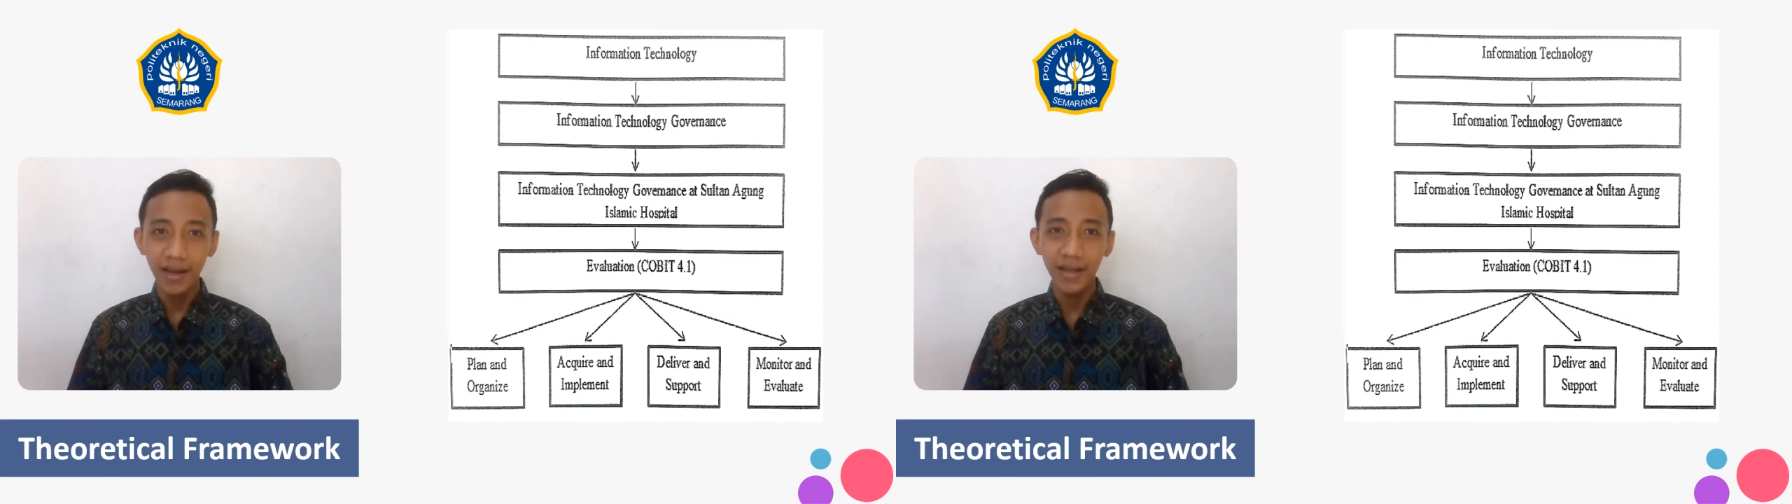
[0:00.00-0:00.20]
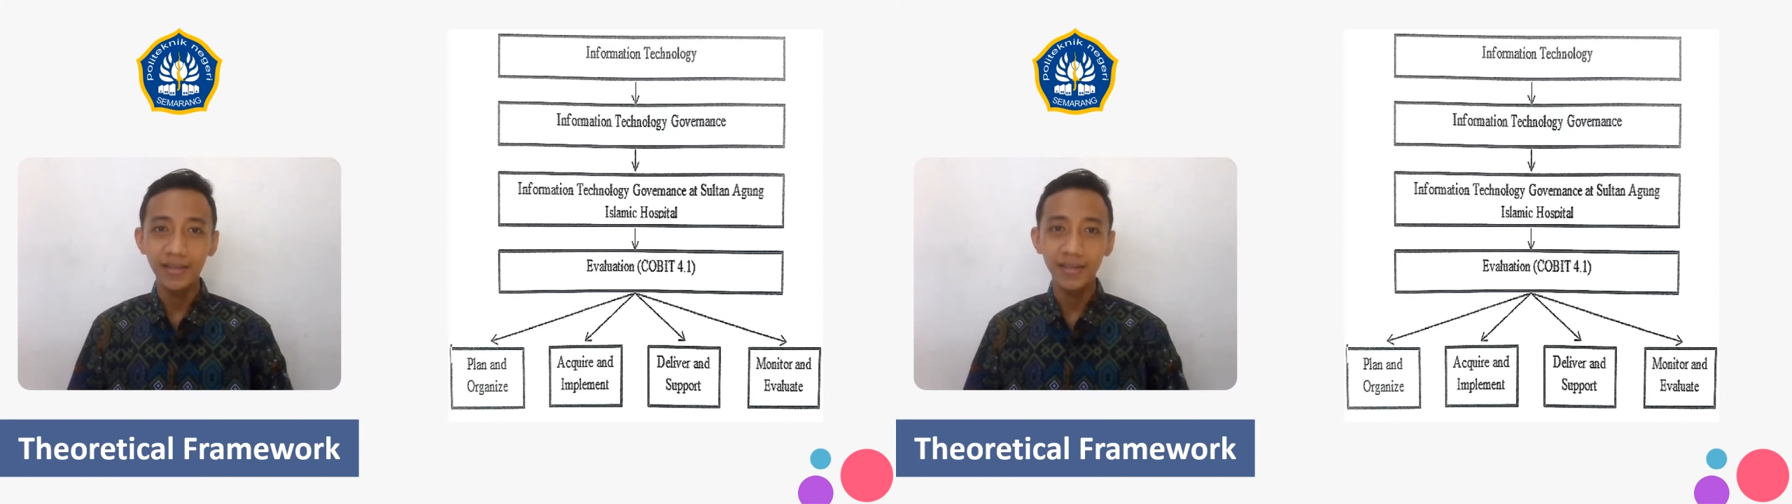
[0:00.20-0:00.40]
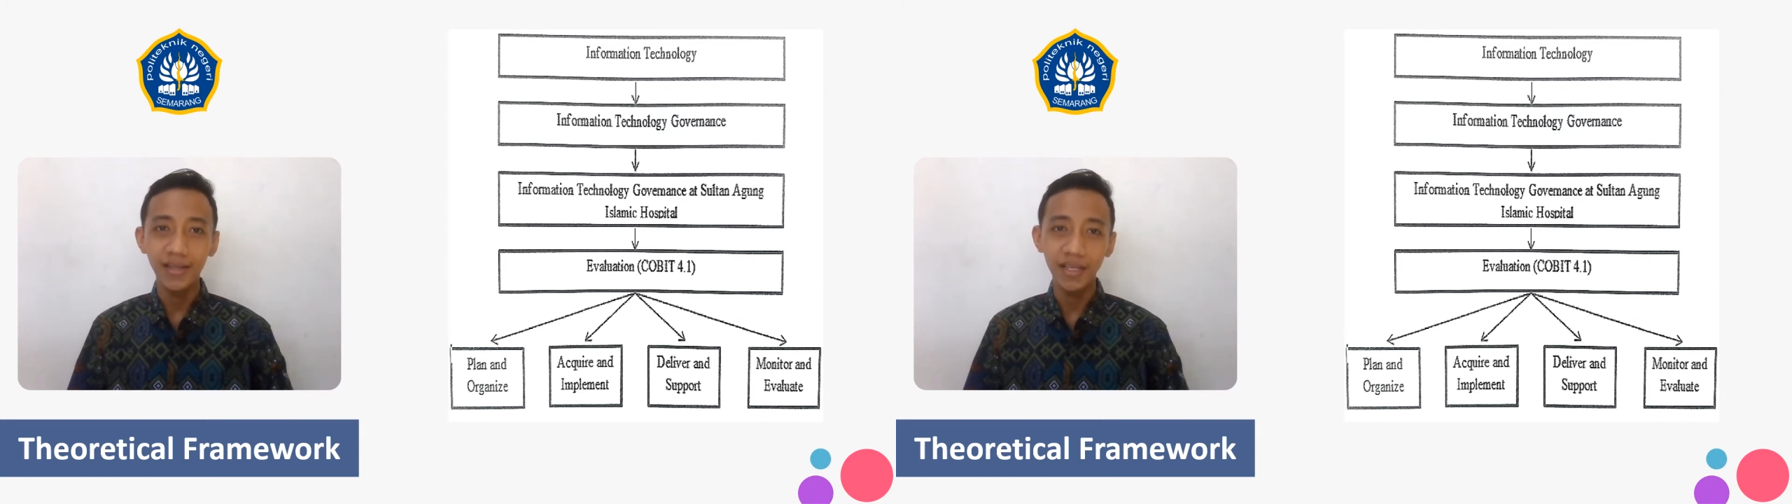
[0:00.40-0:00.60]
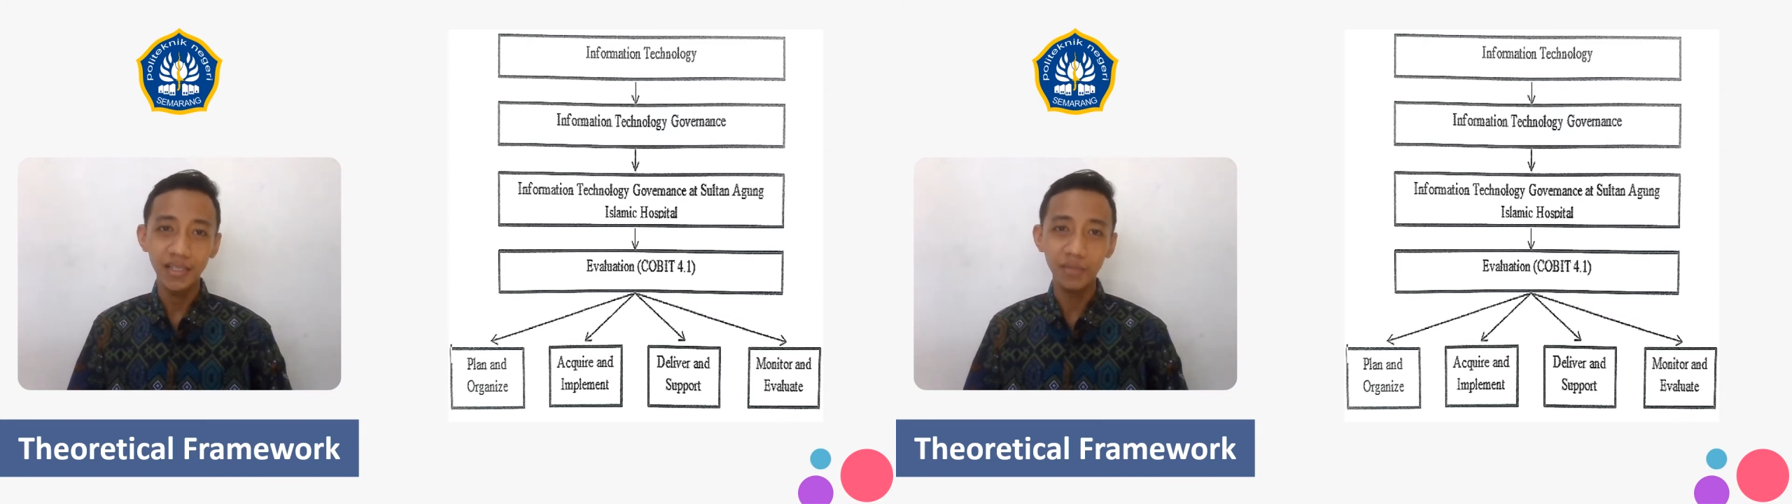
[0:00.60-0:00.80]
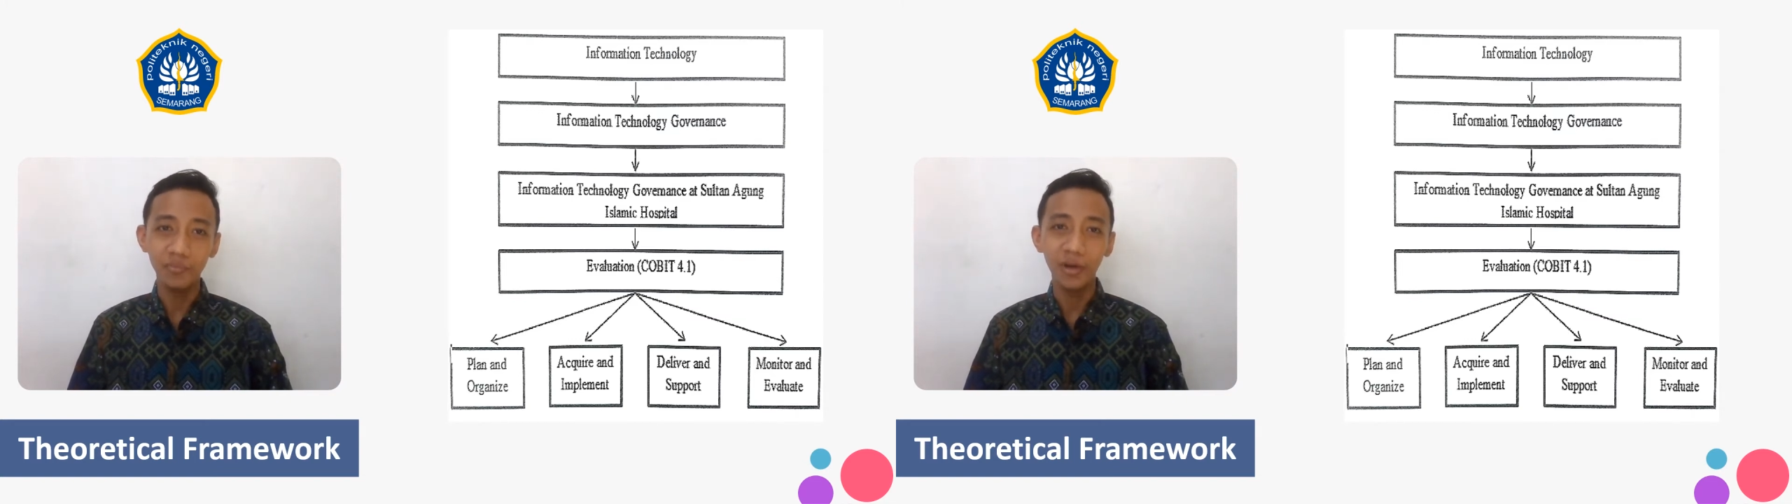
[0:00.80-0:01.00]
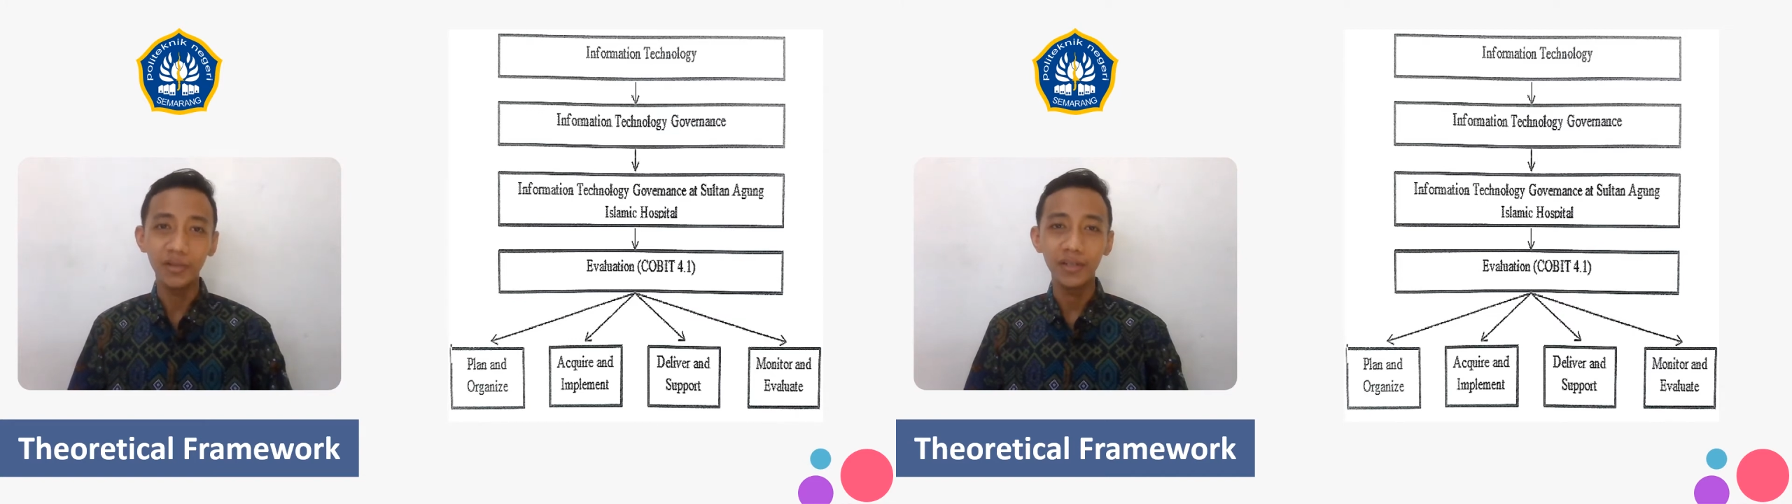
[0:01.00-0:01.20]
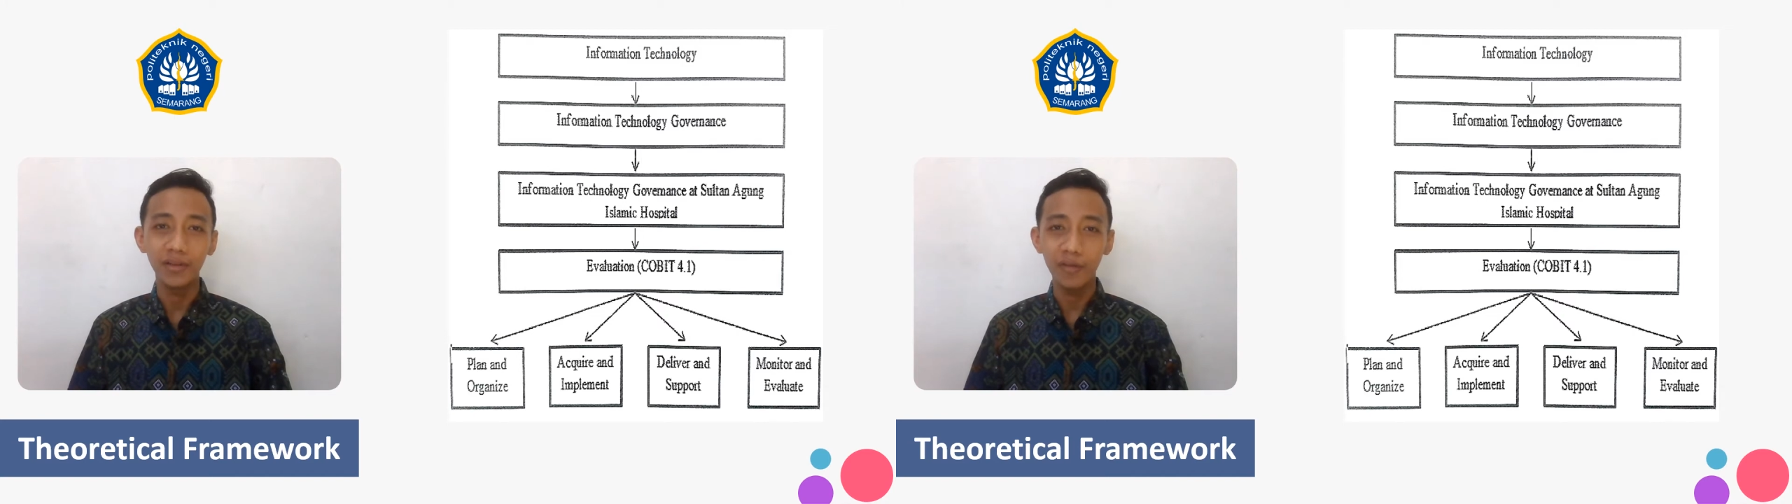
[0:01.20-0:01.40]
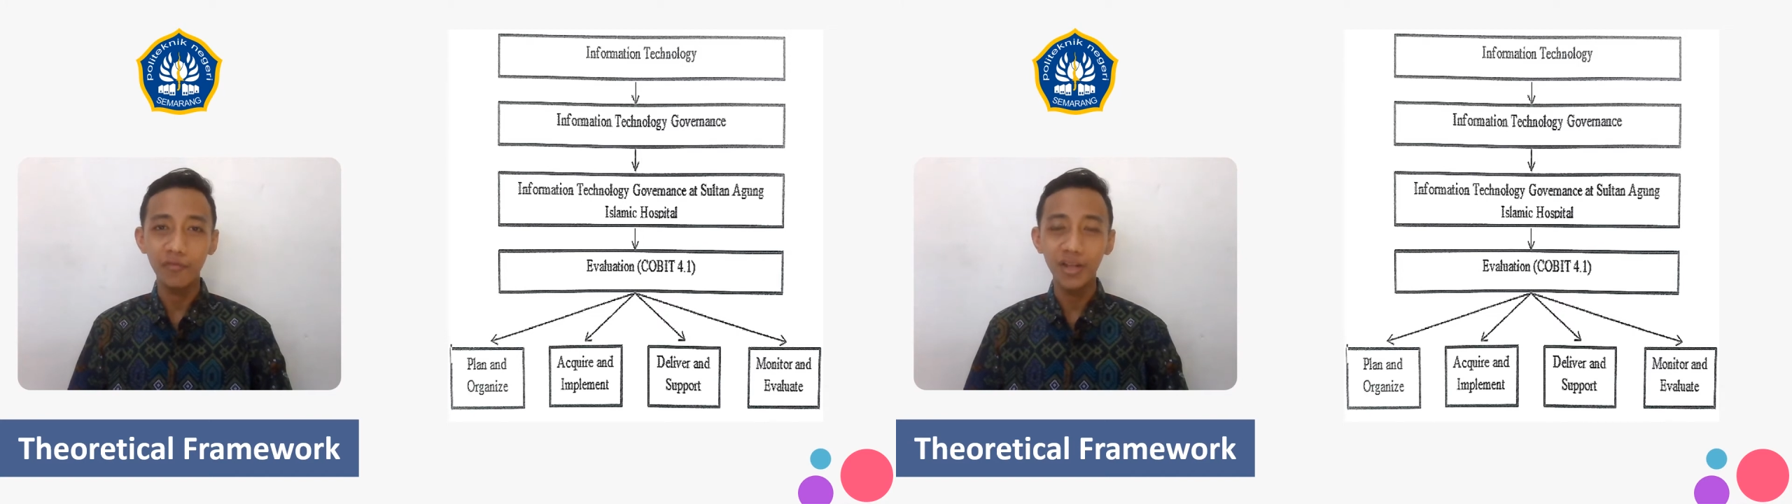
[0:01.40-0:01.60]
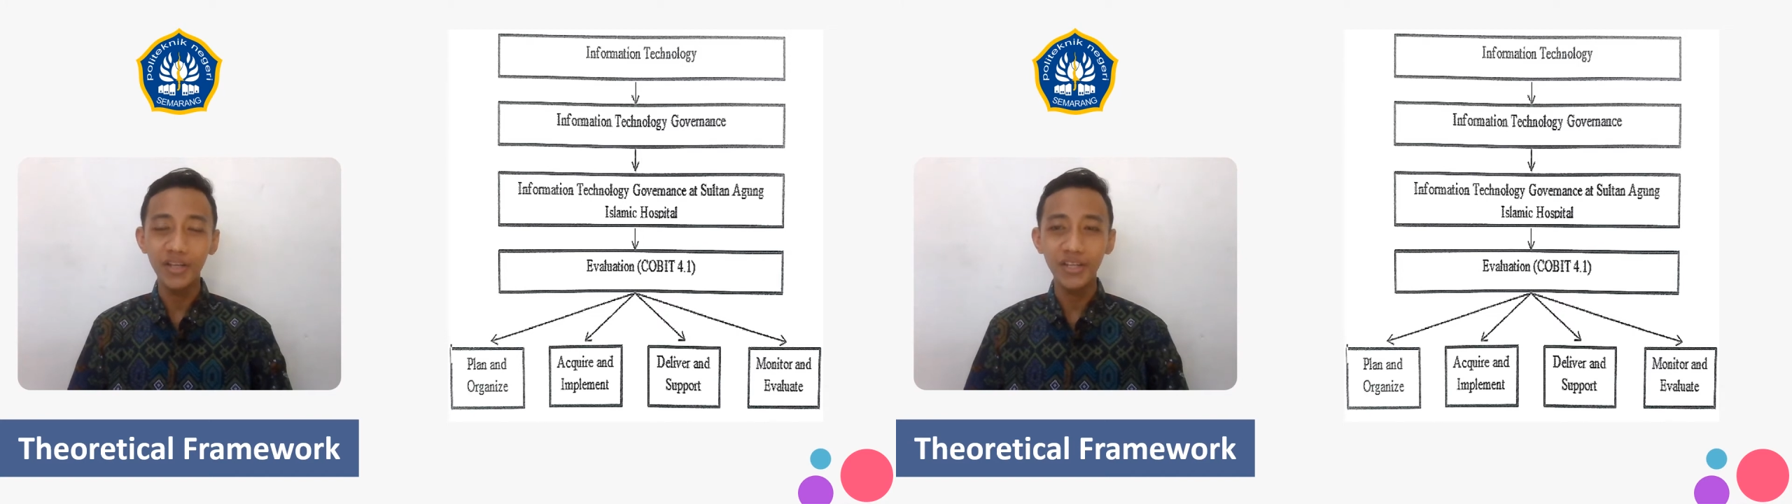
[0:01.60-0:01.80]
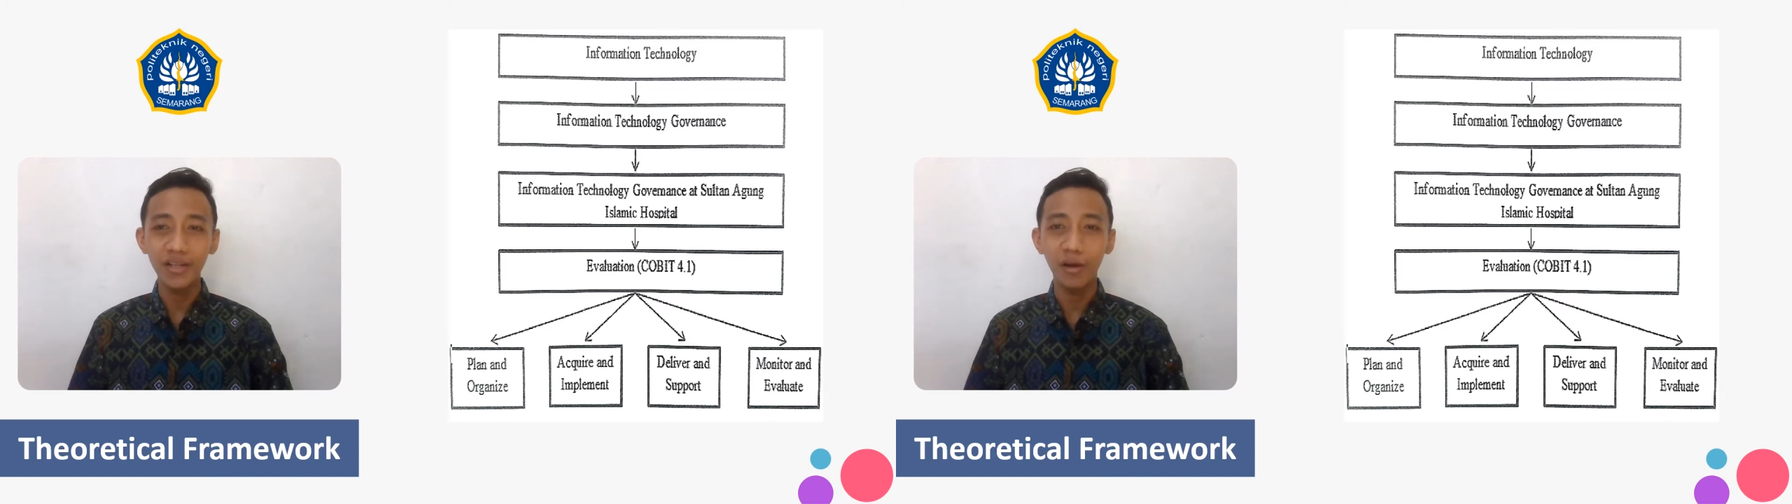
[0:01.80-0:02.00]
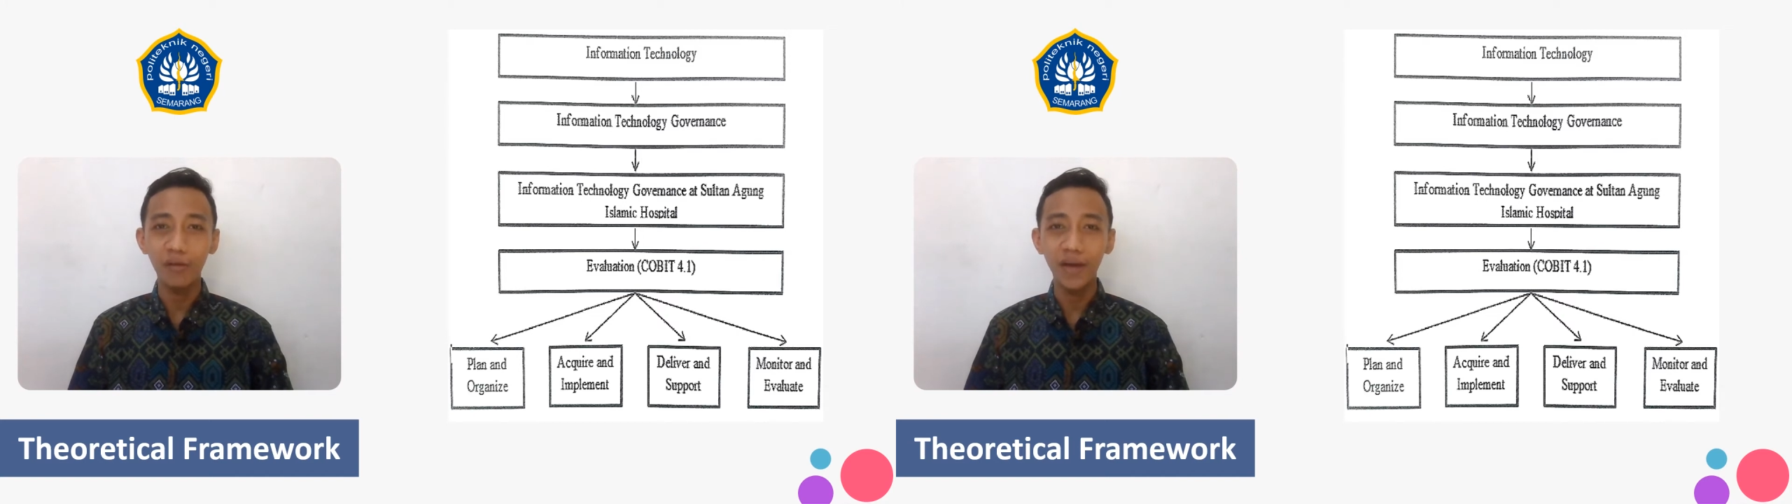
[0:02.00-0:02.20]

and the next about evaluation of